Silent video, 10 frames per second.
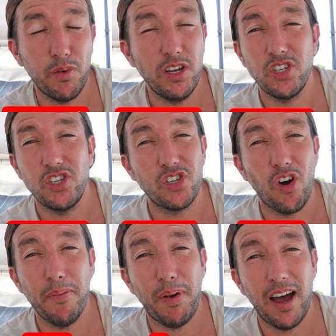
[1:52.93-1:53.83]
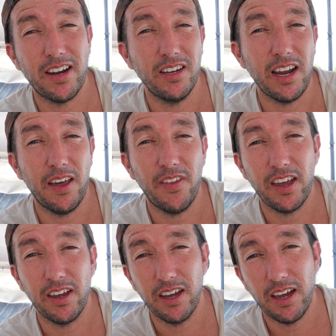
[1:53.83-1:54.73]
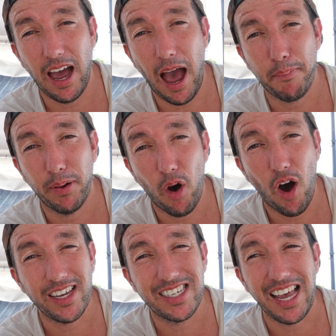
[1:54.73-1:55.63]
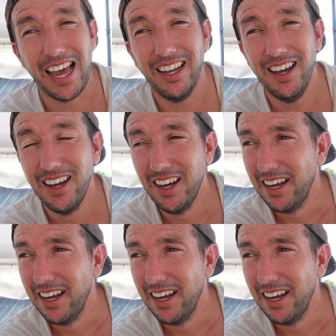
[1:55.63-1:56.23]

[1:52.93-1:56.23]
we just use iPad and the app Ice Sailor,